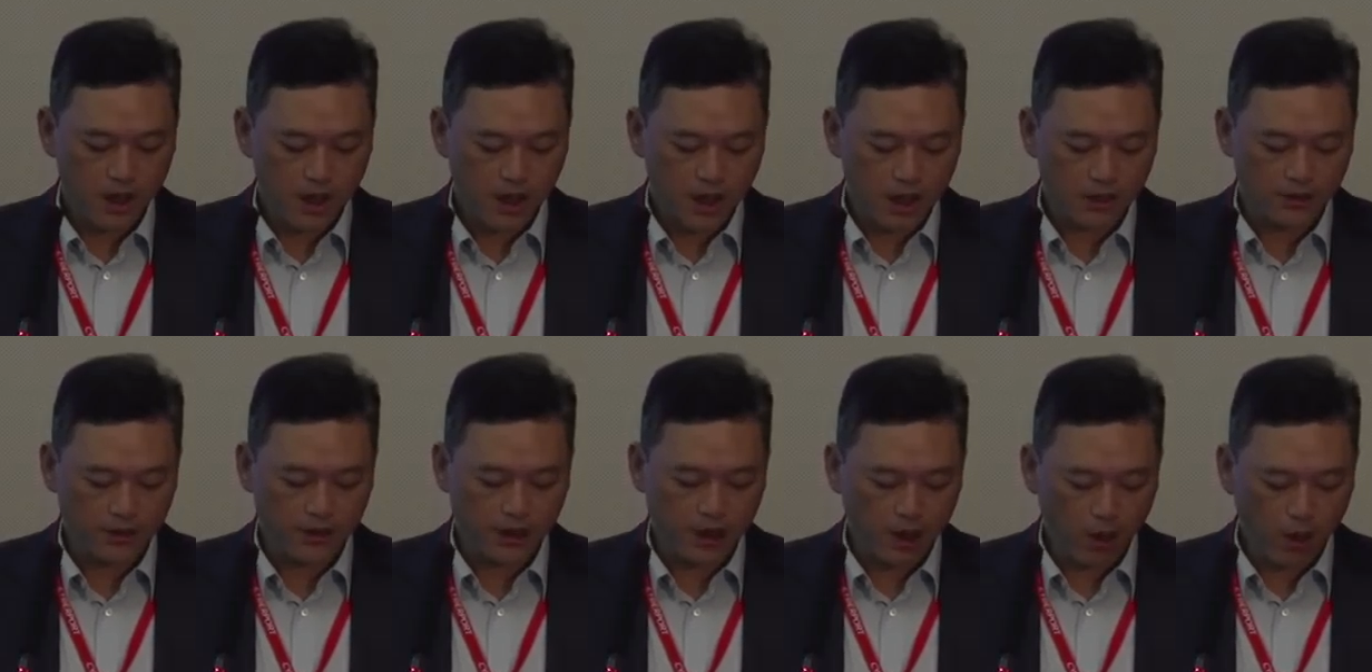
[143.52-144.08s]

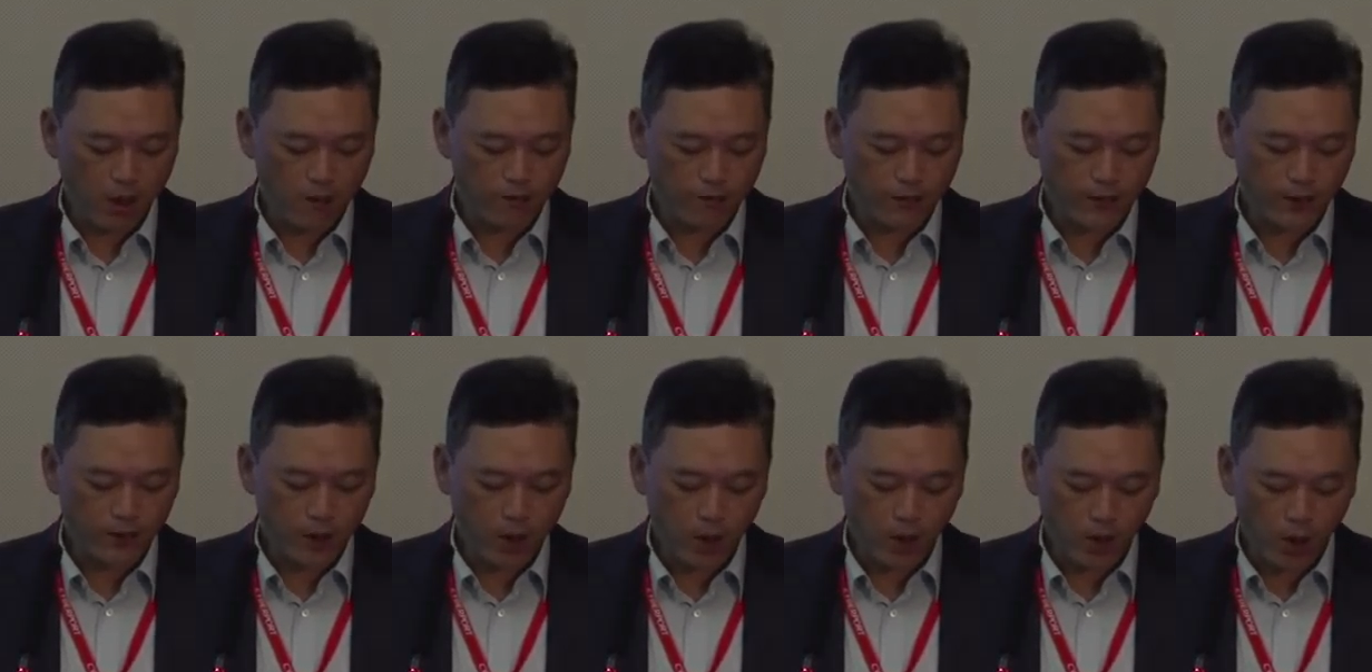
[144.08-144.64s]
And they are
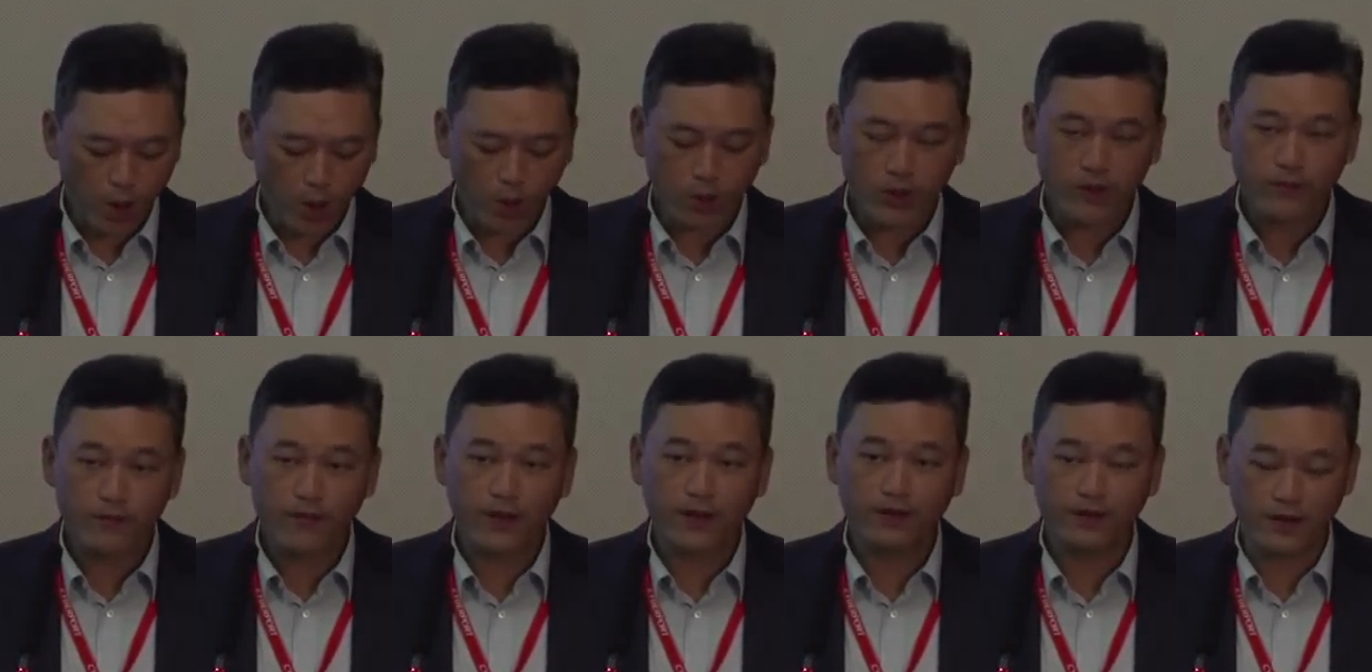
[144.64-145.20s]
offering not
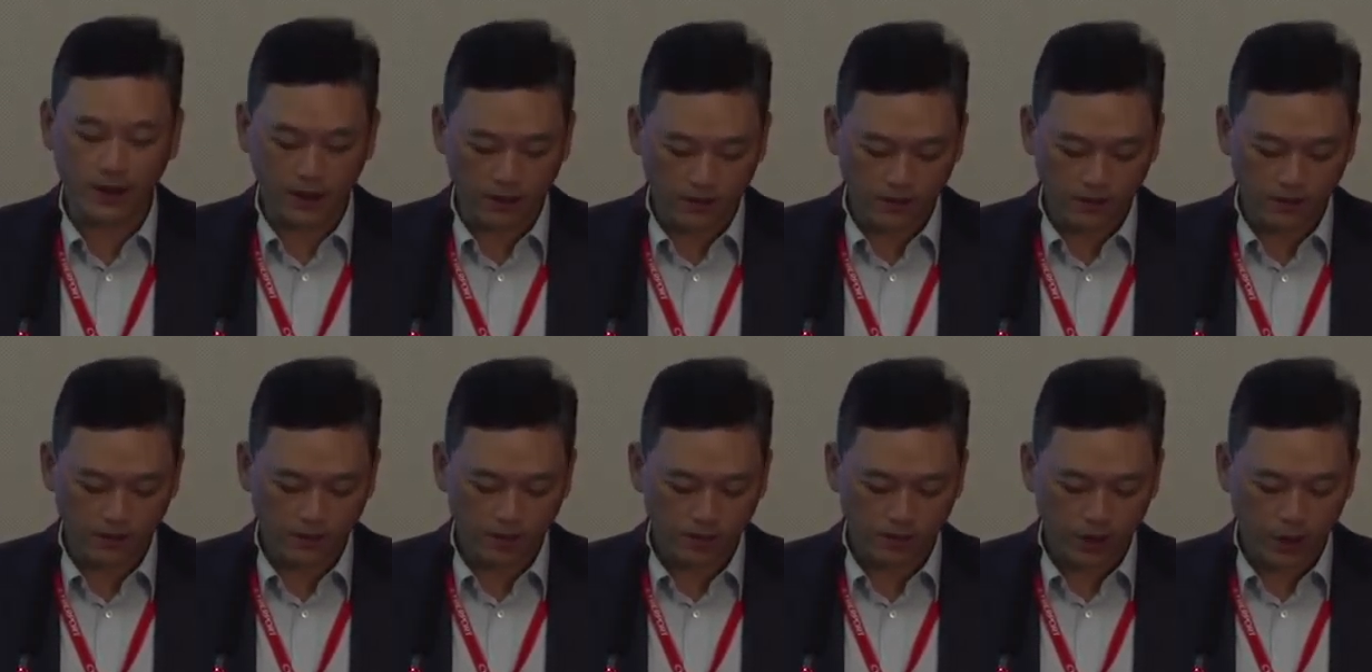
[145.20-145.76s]
only funding,
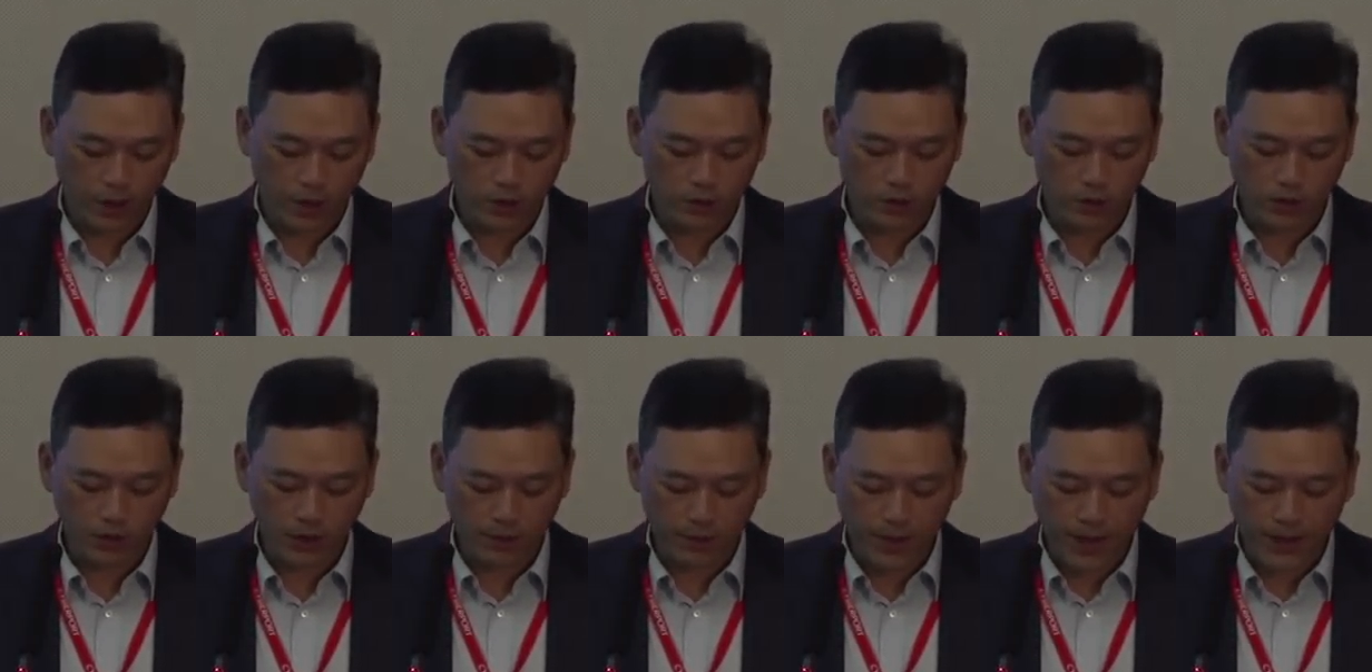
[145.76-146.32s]
but
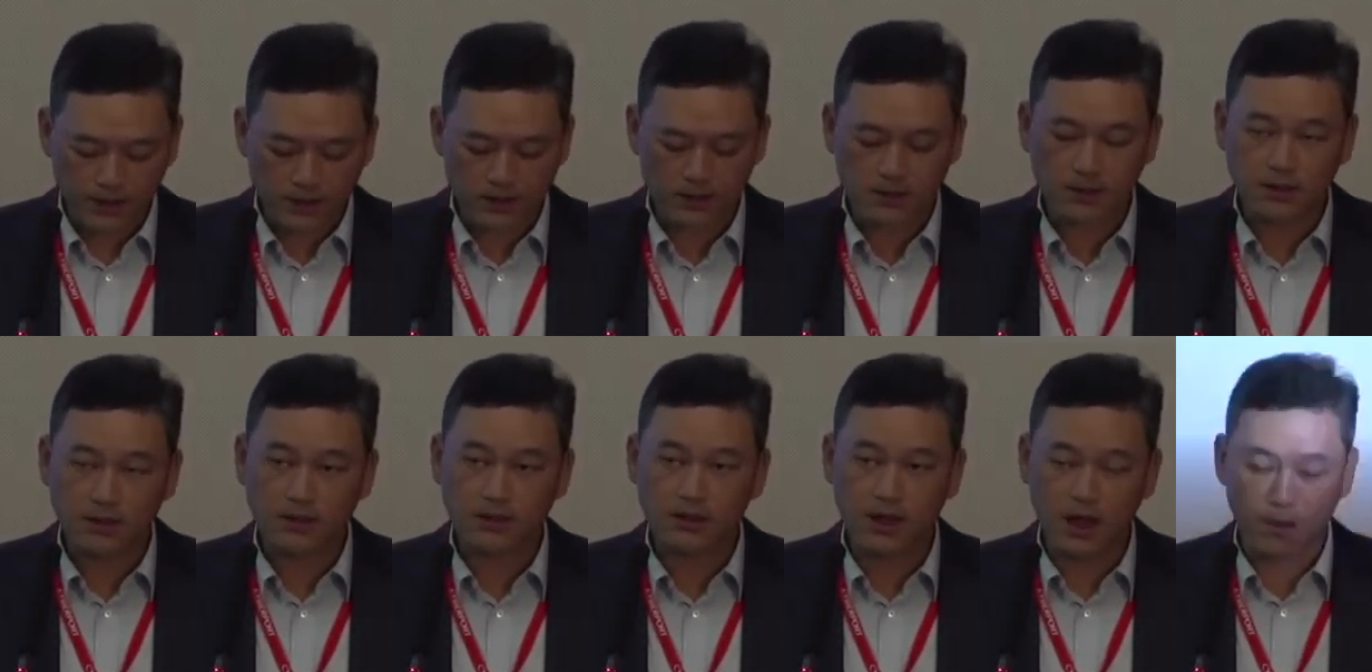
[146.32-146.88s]
also
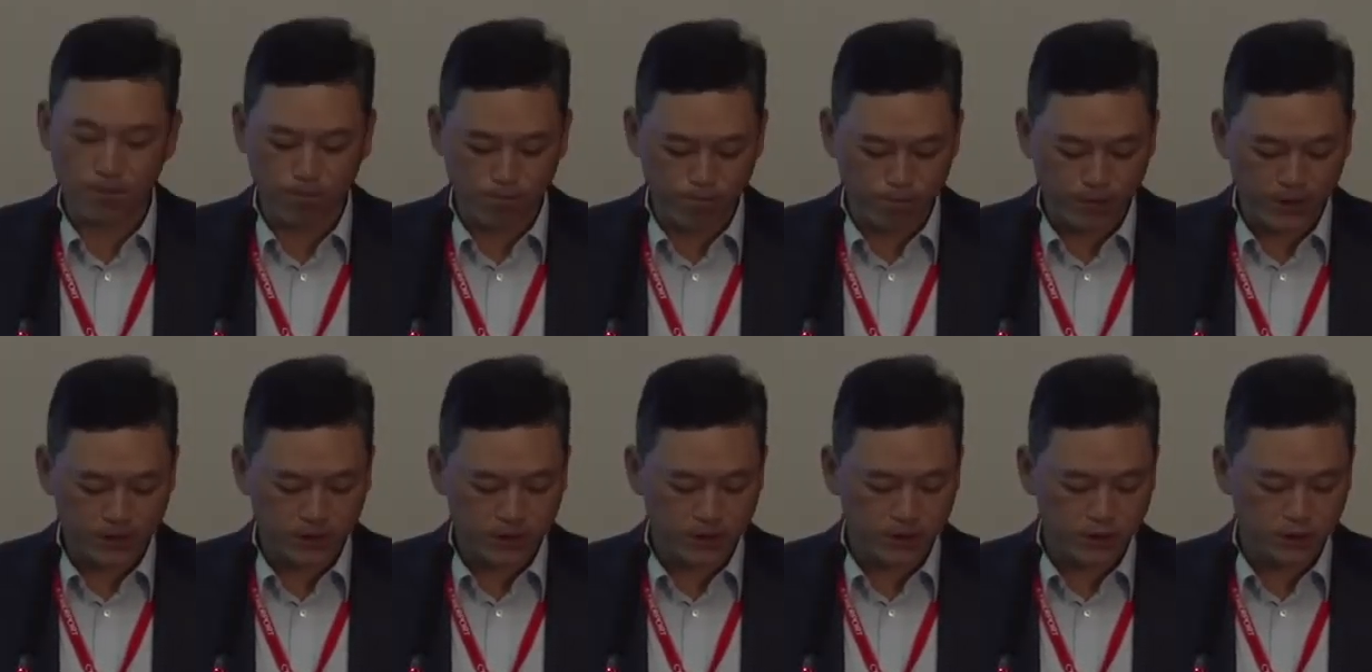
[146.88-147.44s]
capacity and
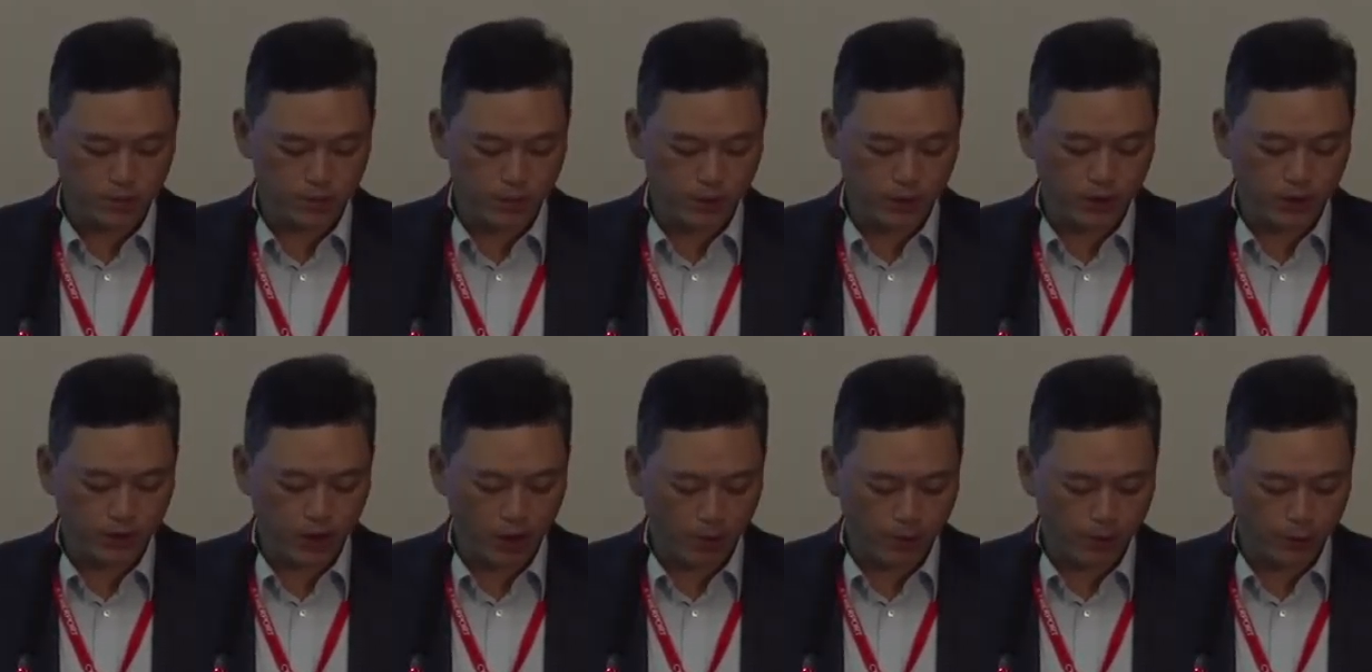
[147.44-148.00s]
business
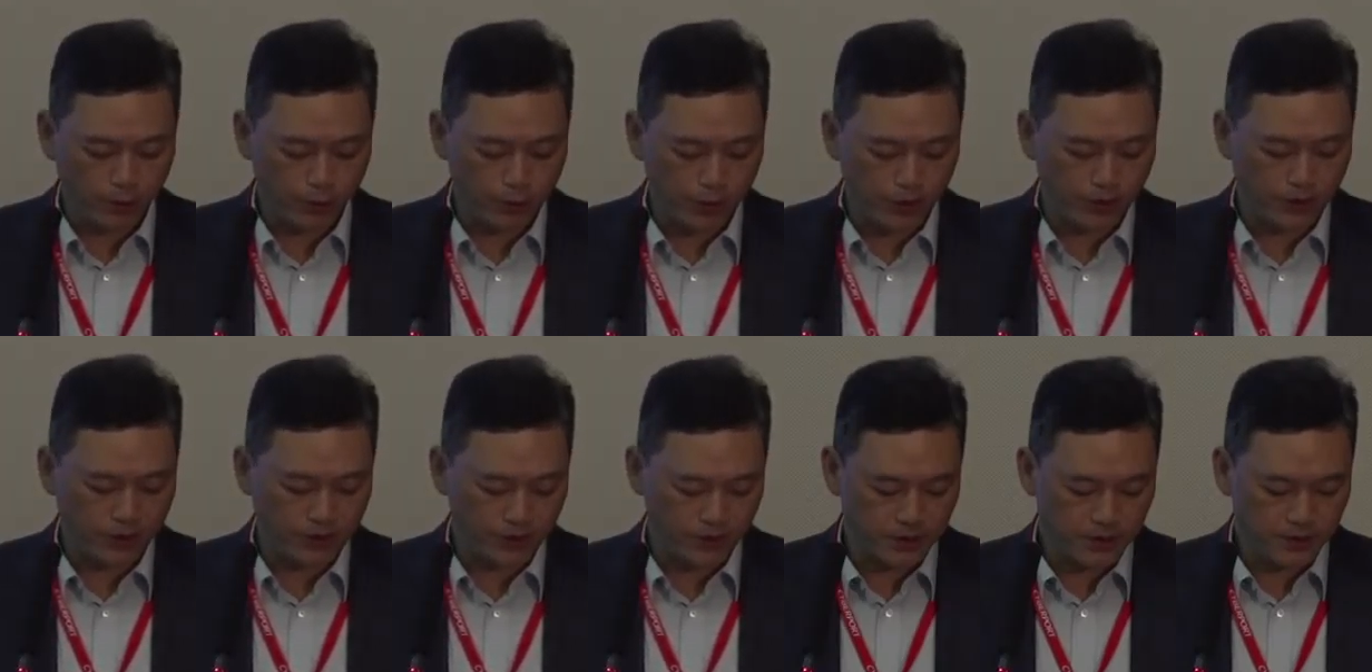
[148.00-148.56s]
building
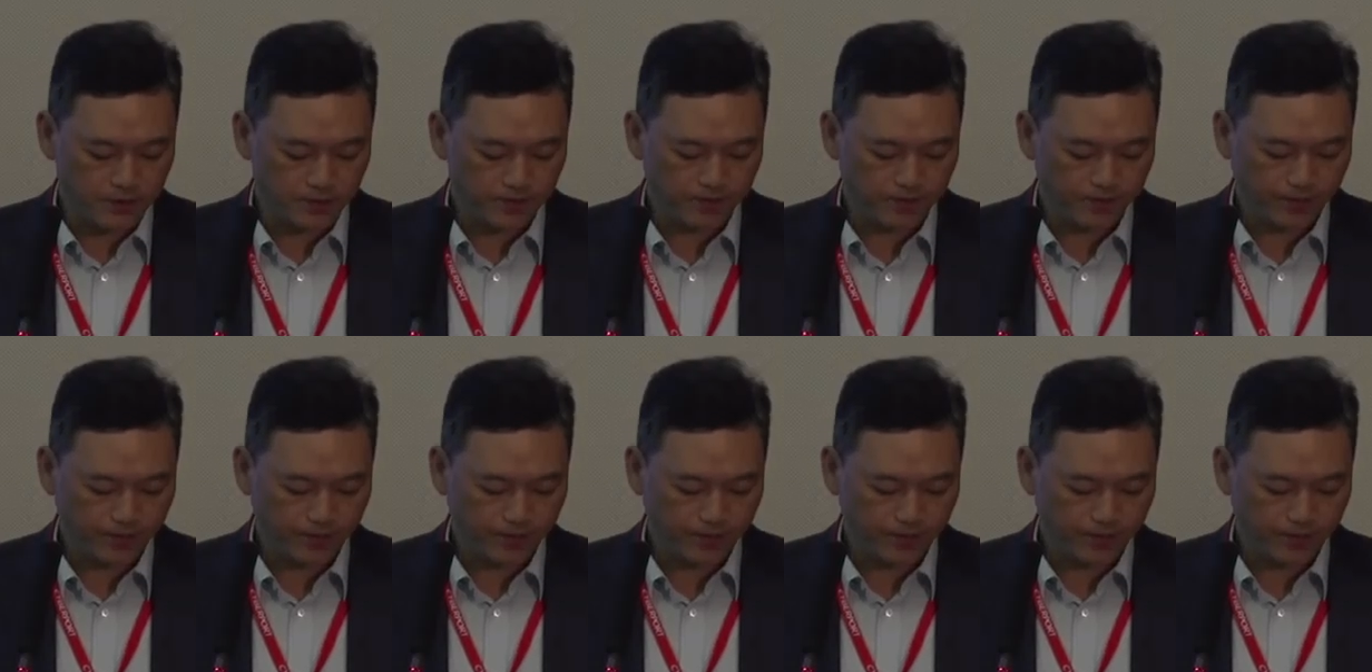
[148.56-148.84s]
opportunities.